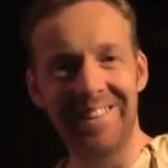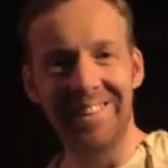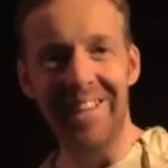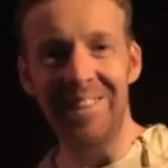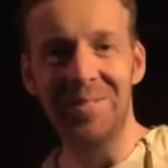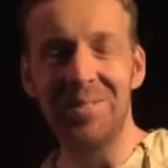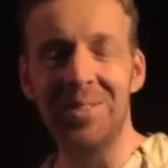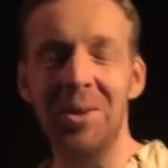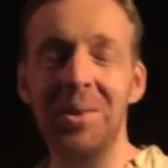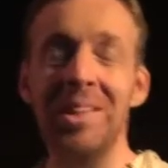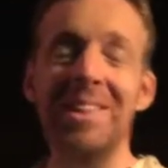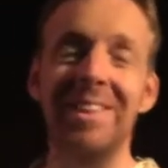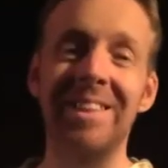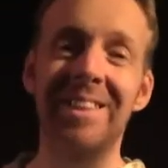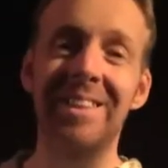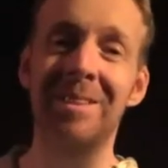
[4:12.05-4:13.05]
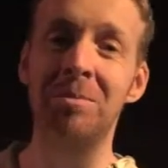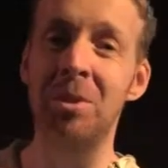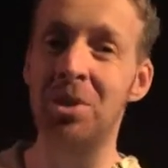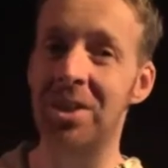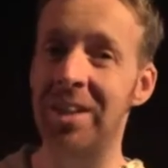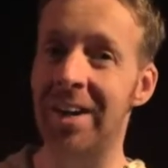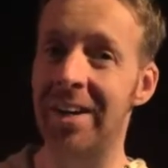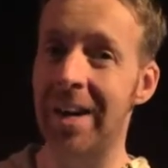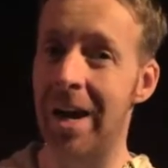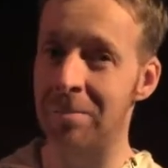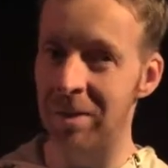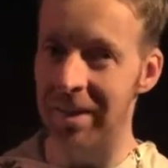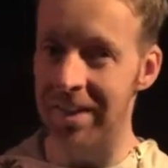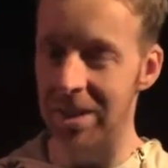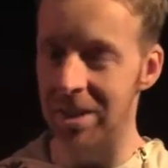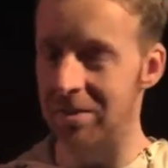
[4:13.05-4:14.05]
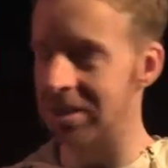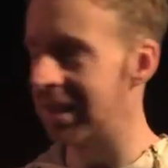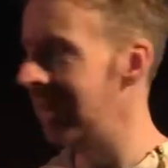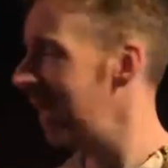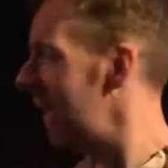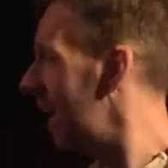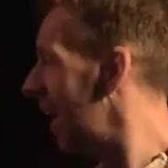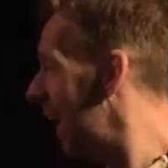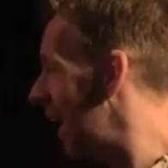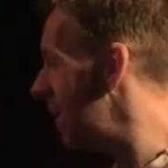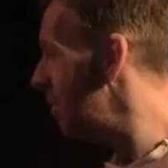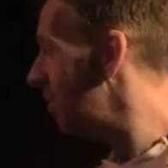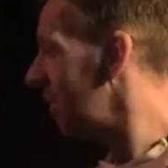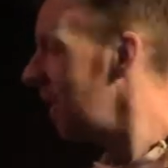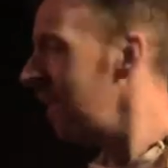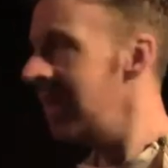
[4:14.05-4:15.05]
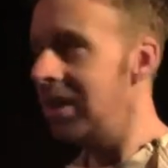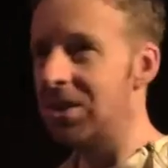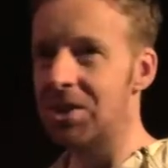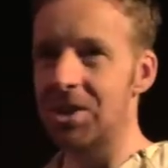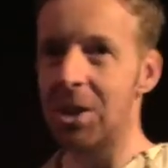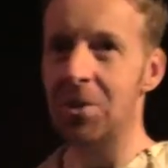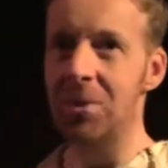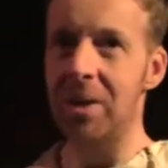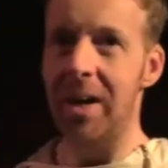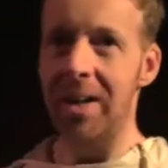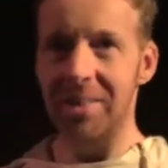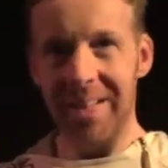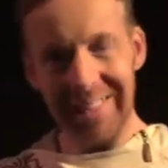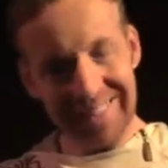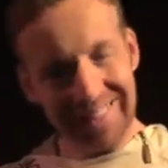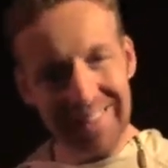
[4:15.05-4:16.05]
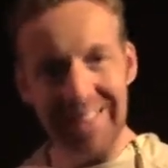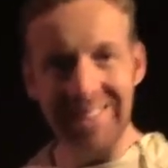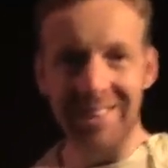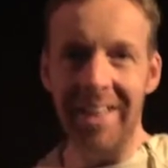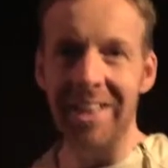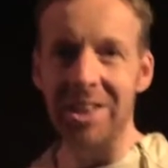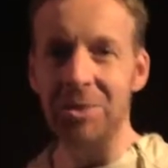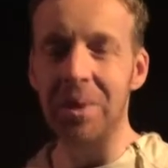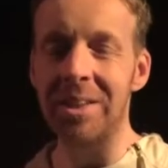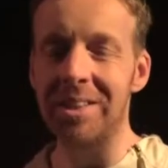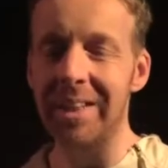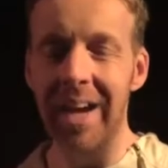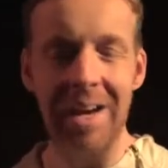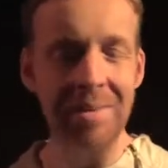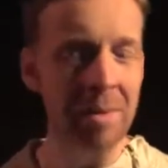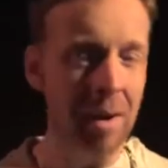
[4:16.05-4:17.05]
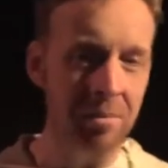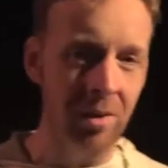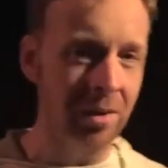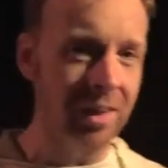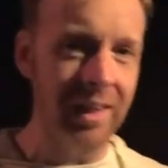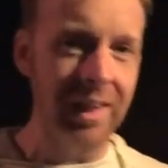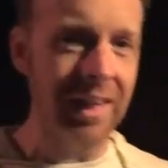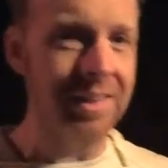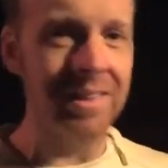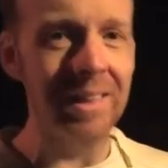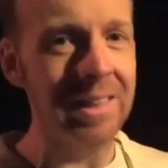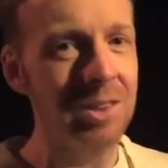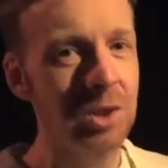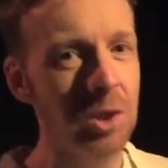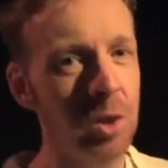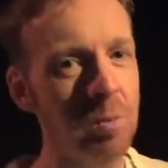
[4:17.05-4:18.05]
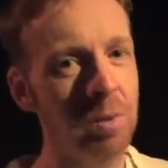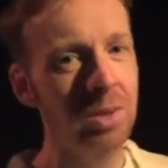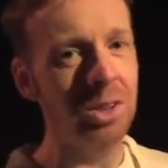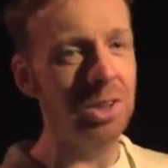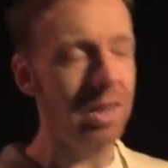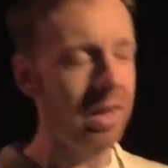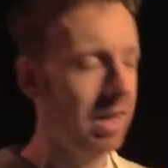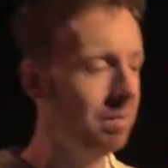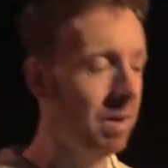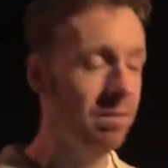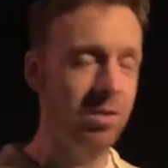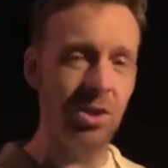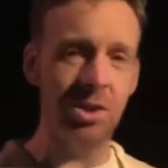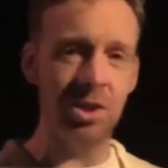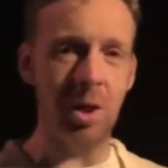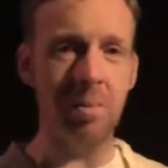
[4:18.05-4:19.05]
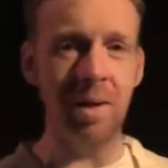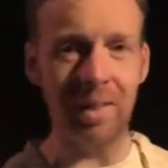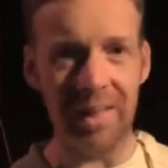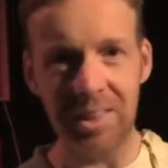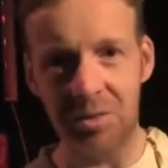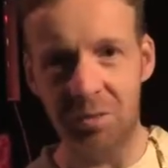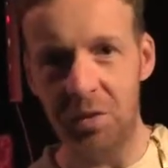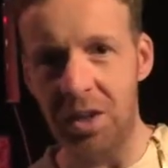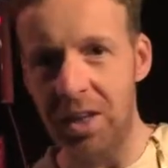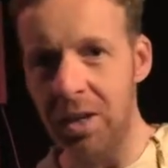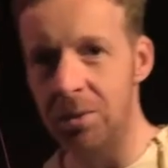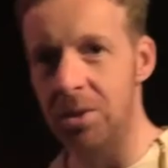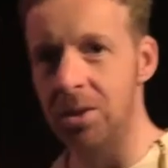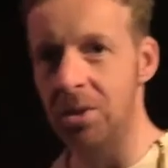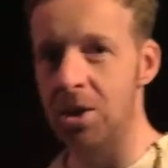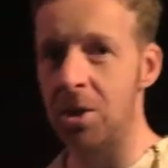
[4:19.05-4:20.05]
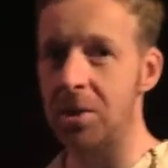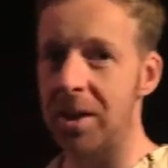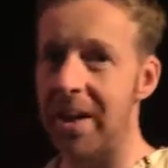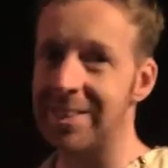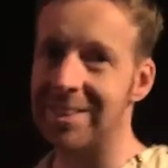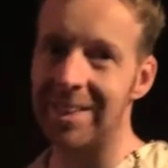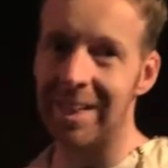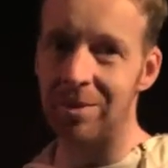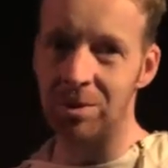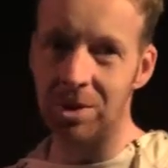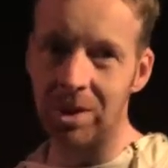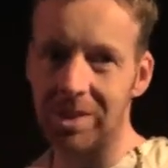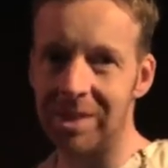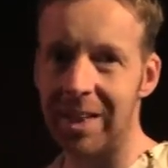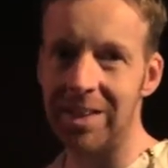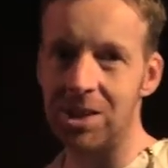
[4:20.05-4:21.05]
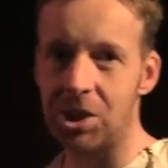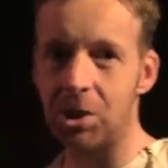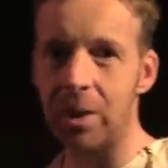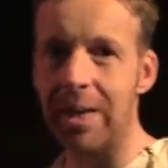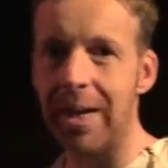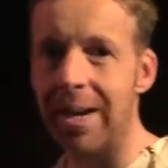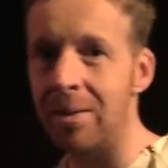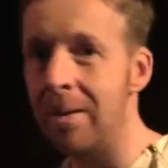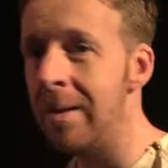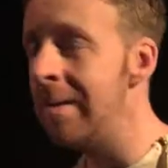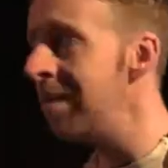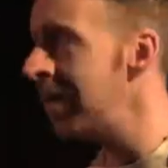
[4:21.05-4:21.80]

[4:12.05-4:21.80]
yeah. So this this is amusing our camera lady, obviously. Um, so uh, that's that's next week's game. I'm not going to get into that too much. Um, if you saw my last video, you'll know that I said I was going to take the tree down,